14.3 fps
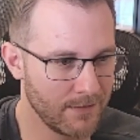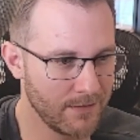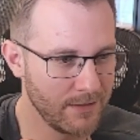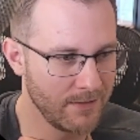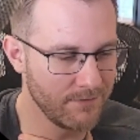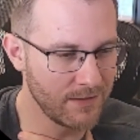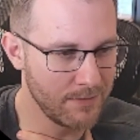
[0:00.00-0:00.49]

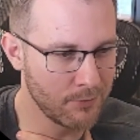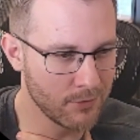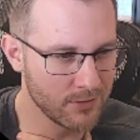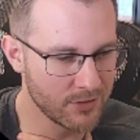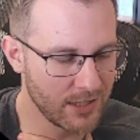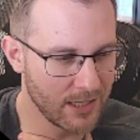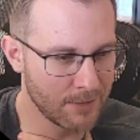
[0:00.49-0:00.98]
if
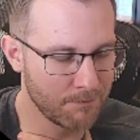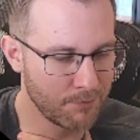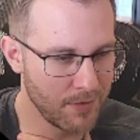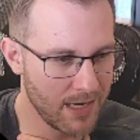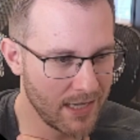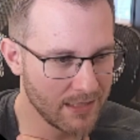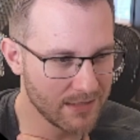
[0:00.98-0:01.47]
keyboard check
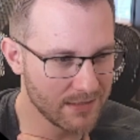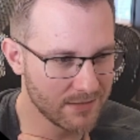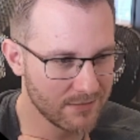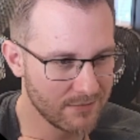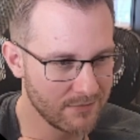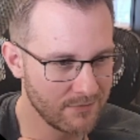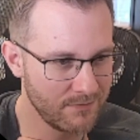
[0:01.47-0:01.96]
pressed,
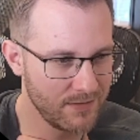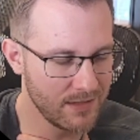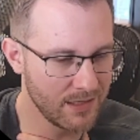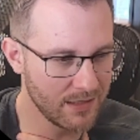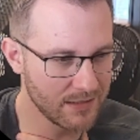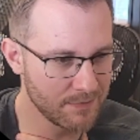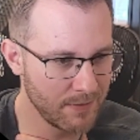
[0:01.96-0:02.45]

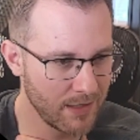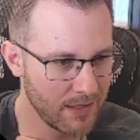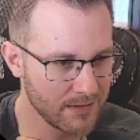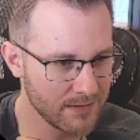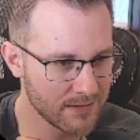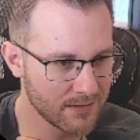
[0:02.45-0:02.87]
VK space,